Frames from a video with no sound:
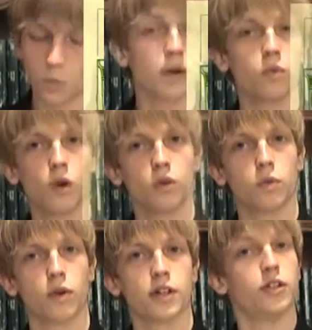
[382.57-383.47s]
When World
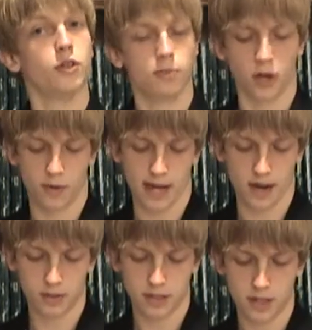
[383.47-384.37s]
War II broke
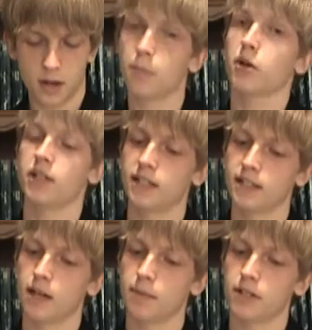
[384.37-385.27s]
out, Berlin
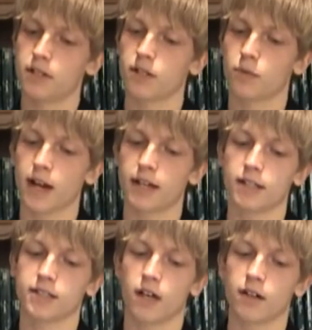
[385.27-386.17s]
attempted to write
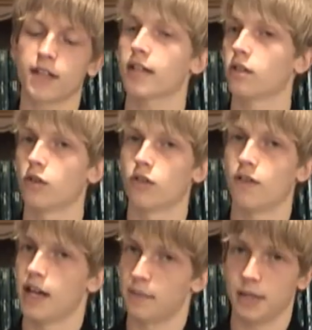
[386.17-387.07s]
a song that
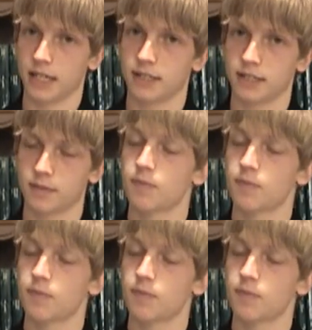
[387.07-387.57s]
glorified peace.